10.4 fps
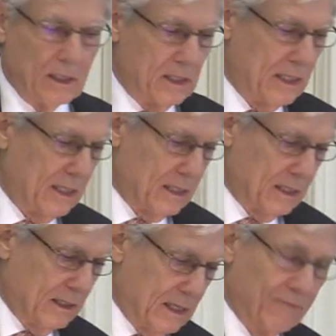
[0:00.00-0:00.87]

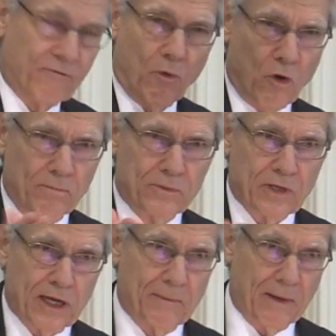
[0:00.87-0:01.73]
He informs
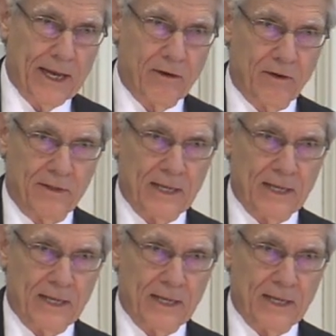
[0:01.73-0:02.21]
them later in